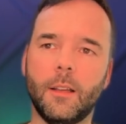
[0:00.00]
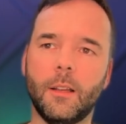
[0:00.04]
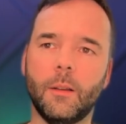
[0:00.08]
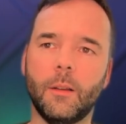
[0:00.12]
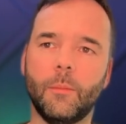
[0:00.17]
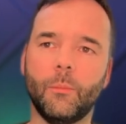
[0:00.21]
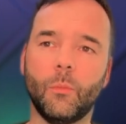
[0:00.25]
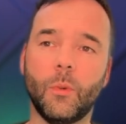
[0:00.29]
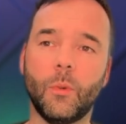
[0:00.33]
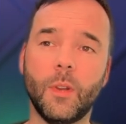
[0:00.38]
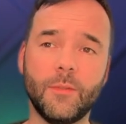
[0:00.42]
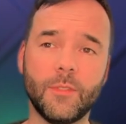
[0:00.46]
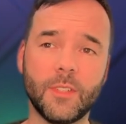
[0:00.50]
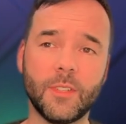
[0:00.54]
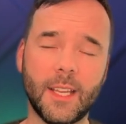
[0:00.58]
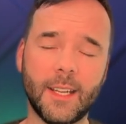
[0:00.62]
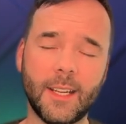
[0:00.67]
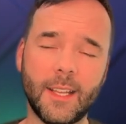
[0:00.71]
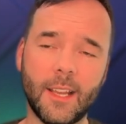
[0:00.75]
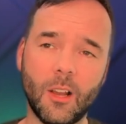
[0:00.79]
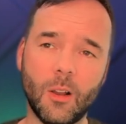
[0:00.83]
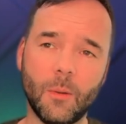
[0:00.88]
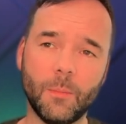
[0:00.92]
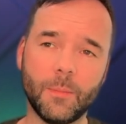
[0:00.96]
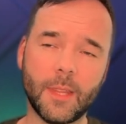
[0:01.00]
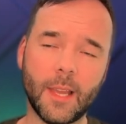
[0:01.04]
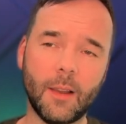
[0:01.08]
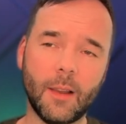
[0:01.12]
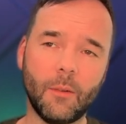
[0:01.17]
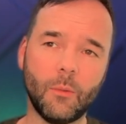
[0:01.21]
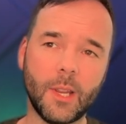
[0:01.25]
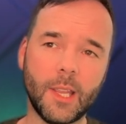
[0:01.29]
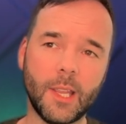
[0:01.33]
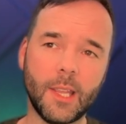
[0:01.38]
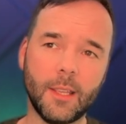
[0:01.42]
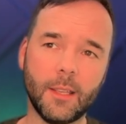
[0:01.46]
We've set it up that
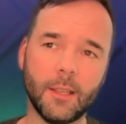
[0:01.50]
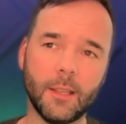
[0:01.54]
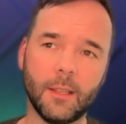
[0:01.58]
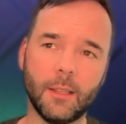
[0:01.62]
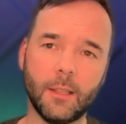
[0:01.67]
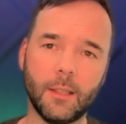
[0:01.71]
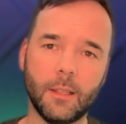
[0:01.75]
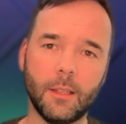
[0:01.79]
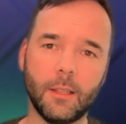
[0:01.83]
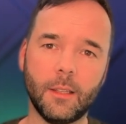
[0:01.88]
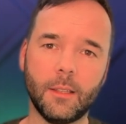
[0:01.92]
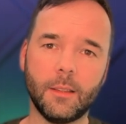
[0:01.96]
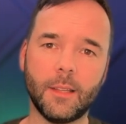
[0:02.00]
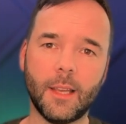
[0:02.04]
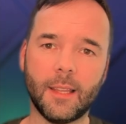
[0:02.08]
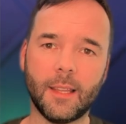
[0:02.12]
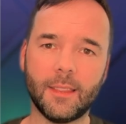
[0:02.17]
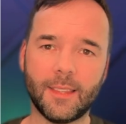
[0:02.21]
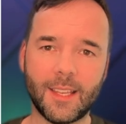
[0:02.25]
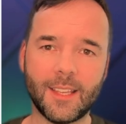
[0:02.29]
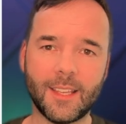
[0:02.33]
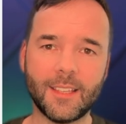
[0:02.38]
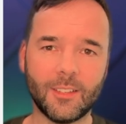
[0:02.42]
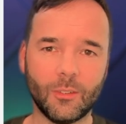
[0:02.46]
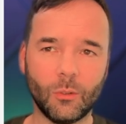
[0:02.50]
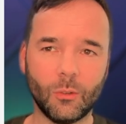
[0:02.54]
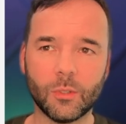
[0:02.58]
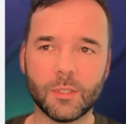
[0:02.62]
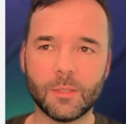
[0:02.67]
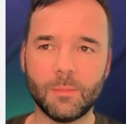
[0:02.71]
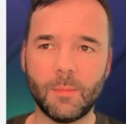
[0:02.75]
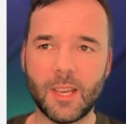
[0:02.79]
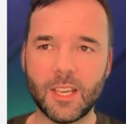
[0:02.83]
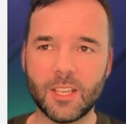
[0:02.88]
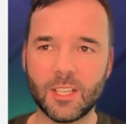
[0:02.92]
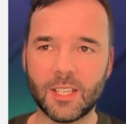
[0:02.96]
that this
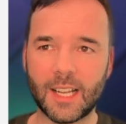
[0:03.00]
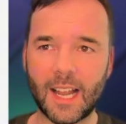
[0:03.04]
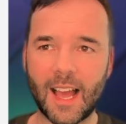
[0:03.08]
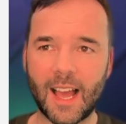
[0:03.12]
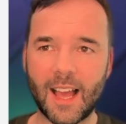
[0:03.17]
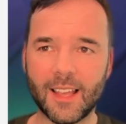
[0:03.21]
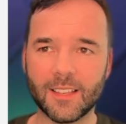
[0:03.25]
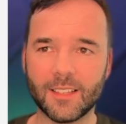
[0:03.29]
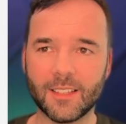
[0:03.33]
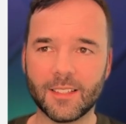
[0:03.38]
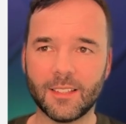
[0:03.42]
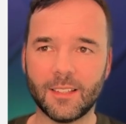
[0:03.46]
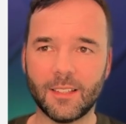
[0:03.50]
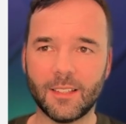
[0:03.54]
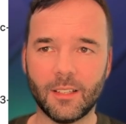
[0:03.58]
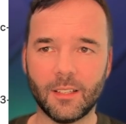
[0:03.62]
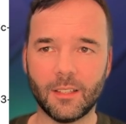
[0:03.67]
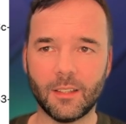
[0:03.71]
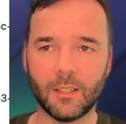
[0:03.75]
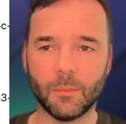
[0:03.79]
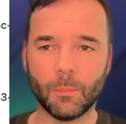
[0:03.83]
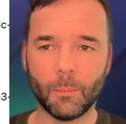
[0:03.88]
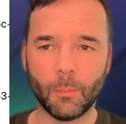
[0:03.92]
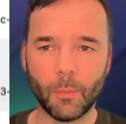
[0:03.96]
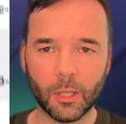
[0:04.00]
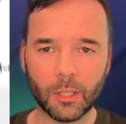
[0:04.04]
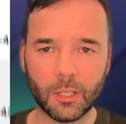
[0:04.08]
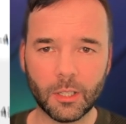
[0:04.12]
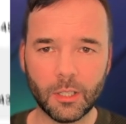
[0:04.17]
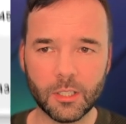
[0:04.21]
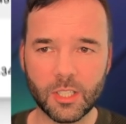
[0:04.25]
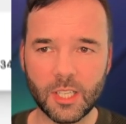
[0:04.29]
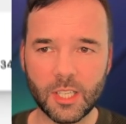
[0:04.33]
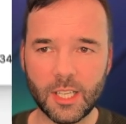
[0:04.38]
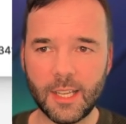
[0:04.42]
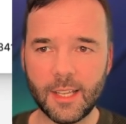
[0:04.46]
automation has the
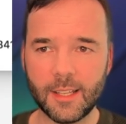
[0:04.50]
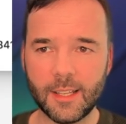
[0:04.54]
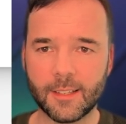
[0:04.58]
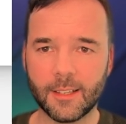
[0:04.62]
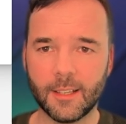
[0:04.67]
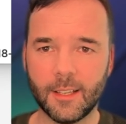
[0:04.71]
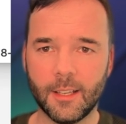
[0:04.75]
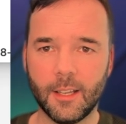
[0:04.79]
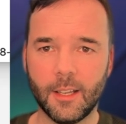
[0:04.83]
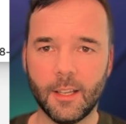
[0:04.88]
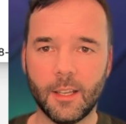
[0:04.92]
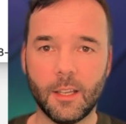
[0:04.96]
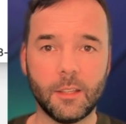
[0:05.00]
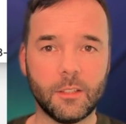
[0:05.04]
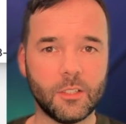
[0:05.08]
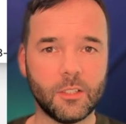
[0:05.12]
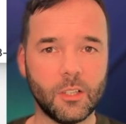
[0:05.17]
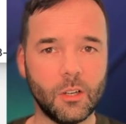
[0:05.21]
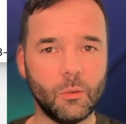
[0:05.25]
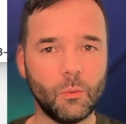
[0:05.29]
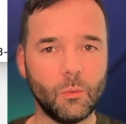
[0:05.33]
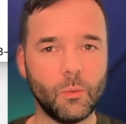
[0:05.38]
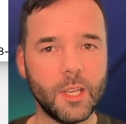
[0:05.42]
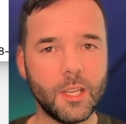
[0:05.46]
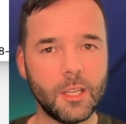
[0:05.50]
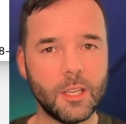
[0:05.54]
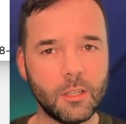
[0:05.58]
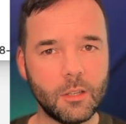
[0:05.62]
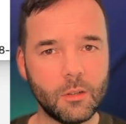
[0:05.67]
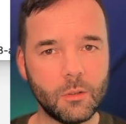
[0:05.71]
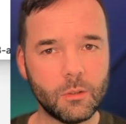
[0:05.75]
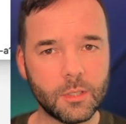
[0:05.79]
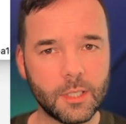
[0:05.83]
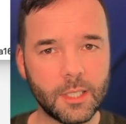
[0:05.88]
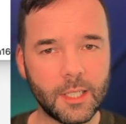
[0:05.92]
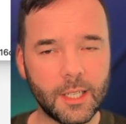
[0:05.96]
models in it. So we're
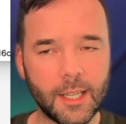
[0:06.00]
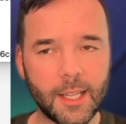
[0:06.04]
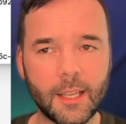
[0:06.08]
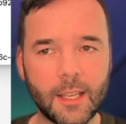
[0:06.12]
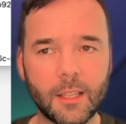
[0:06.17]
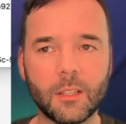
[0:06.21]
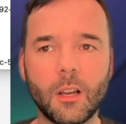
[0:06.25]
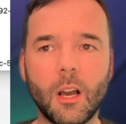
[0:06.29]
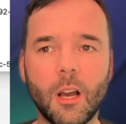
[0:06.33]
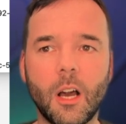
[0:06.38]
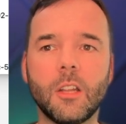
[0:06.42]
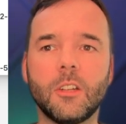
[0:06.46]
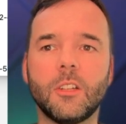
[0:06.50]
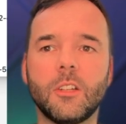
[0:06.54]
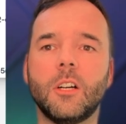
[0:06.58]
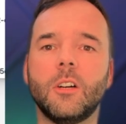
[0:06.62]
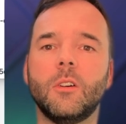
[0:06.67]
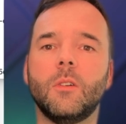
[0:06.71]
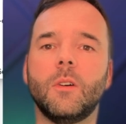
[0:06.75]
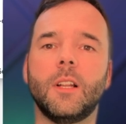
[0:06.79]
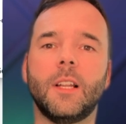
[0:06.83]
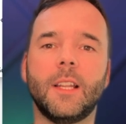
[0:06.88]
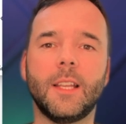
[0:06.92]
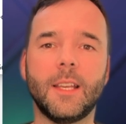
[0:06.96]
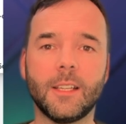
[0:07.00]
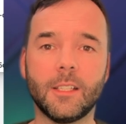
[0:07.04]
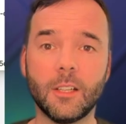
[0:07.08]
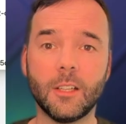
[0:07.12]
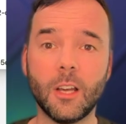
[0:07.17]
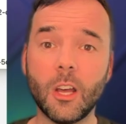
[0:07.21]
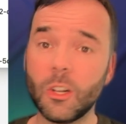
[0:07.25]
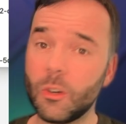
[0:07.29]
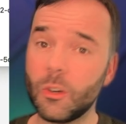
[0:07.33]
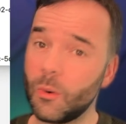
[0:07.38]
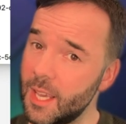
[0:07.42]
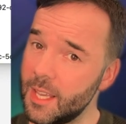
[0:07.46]
using Leonardo.
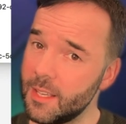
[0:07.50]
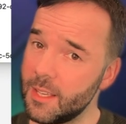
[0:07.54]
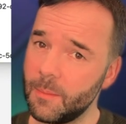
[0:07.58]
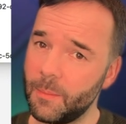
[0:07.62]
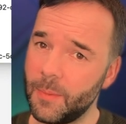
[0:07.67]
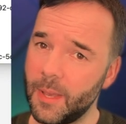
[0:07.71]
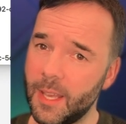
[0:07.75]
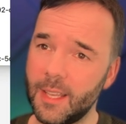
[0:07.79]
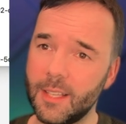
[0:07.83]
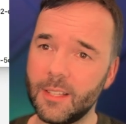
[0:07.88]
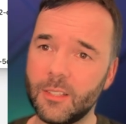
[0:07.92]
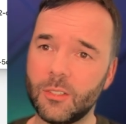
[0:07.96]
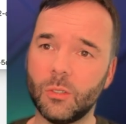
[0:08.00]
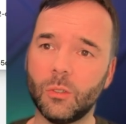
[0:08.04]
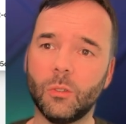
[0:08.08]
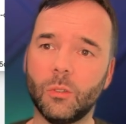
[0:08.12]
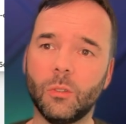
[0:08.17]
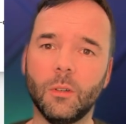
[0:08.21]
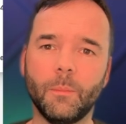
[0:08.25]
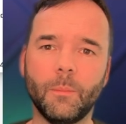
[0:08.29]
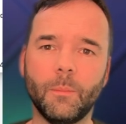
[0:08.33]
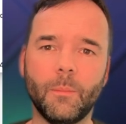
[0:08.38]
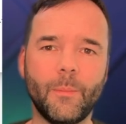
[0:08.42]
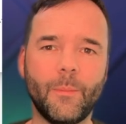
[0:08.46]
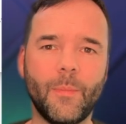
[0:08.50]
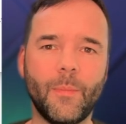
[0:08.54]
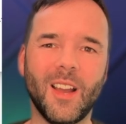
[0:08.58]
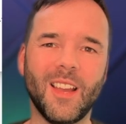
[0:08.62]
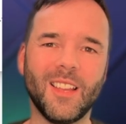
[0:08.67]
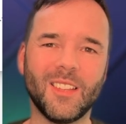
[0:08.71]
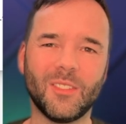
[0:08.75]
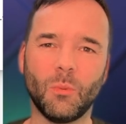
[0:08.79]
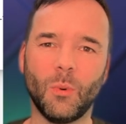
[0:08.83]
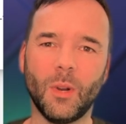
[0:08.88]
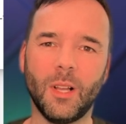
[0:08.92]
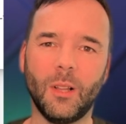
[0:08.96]
Leonardo is a paid tool, but
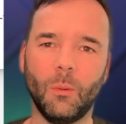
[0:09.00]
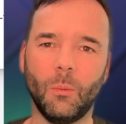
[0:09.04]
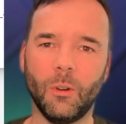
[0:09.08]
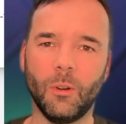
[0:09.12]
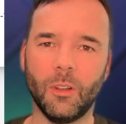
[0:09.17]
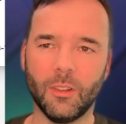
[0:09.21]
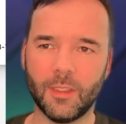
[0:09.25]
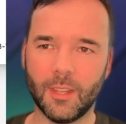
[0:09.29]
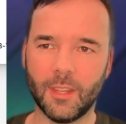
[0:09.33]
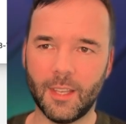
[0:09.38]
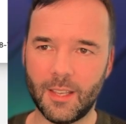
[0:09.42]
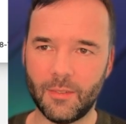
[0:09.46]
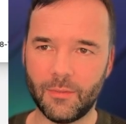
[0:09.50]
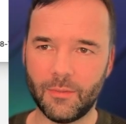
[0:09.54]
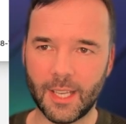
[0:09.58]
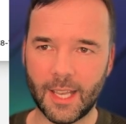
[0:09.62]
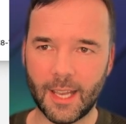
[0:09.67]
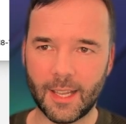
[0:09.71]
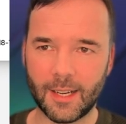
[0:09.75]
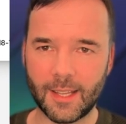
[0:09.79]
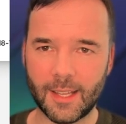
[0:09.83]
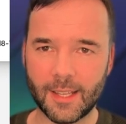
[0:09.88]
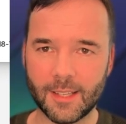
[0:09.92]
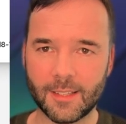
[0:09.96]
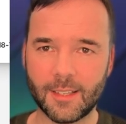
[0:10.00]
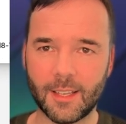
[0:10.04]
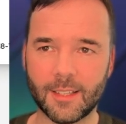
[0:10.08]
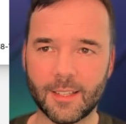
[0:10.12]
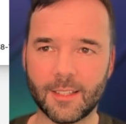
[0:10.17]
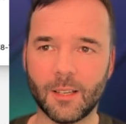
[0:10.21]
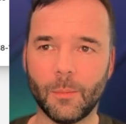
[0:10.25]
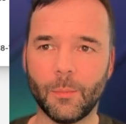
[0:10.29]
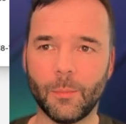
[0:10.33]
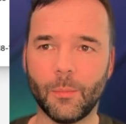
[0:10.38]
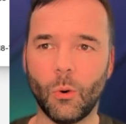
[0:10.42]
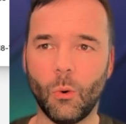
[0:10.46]
it's well worth it if you get it set
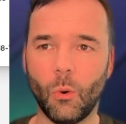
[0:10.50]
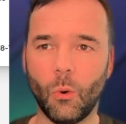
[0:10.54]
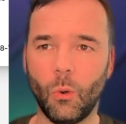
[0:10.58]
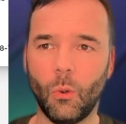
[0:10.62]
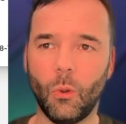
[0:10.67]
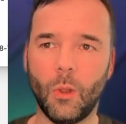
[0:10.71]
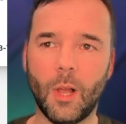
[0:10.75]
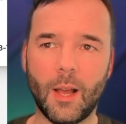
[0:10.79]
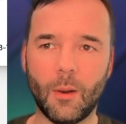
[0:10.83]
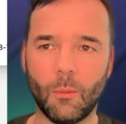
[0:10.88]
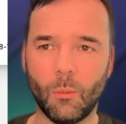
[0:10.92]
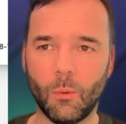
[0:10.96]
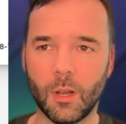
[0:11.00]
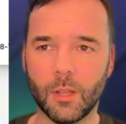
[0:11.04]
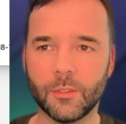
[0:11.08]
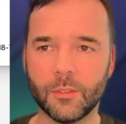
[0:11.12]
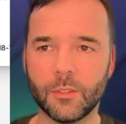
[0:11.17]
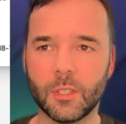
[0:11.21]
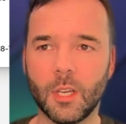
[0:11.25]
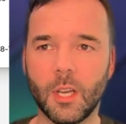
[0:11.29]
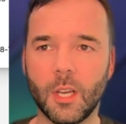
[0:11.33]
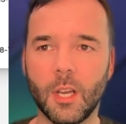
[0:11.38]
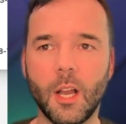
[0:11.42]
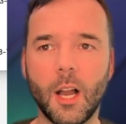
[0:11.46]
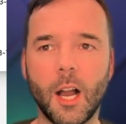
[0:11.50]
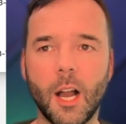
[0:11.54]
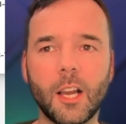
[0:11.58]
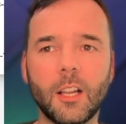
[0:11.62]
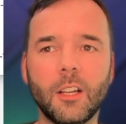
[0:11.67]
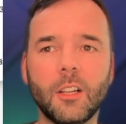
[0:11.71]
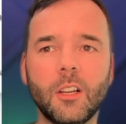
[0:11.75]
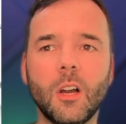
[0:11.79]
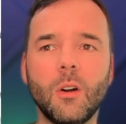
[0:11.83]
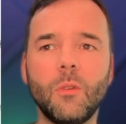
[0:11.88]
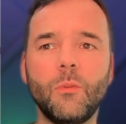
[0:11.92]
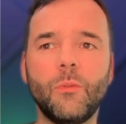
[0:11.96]
up all at once. I'm going
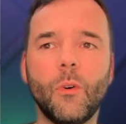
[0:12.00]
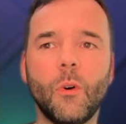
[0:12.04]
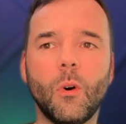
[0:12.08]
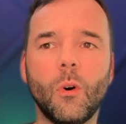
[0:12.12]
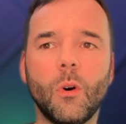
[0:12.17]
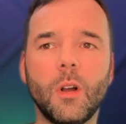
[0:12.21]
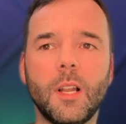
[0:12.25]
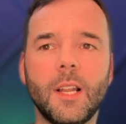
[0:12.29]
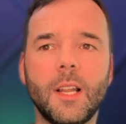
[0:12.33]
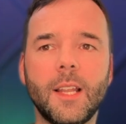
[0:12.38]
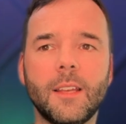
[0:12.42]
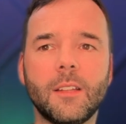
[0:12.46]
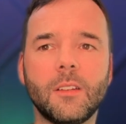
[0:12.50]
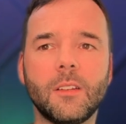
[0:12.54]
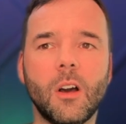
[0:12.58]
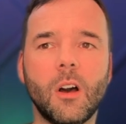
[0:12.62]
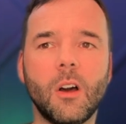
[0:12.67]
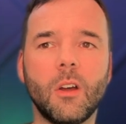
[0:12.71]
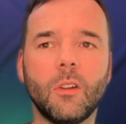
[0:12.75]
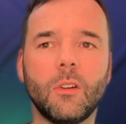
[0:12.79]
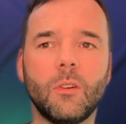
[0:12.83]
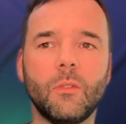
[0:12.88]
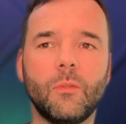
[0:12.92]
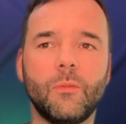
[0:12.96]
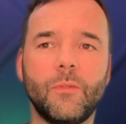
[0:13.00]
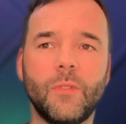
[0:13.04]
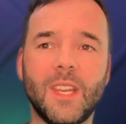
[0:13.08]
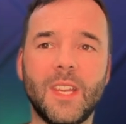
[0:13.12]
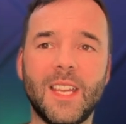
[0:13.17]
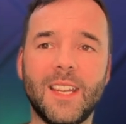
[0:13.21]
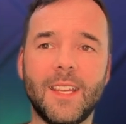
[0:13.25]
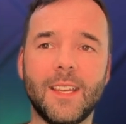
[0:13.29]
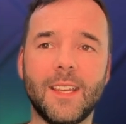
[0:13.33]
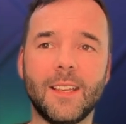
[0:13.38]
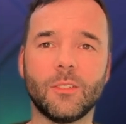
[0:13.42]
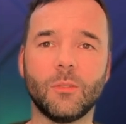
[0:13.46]
to go for Leonardo
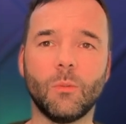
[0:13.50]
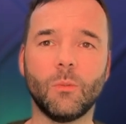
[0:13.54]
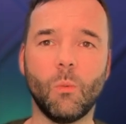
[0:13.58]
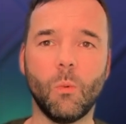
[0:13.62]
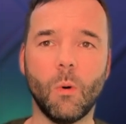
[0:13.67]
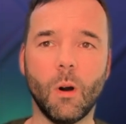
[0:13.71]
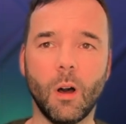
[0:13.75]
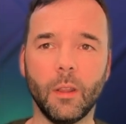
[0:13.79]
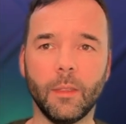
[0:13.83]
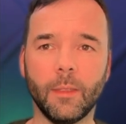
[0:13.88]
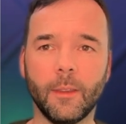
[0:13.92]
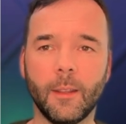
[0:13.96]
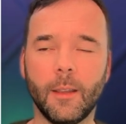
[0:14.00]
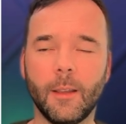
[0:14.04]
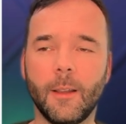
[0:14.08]
Phoenix 1.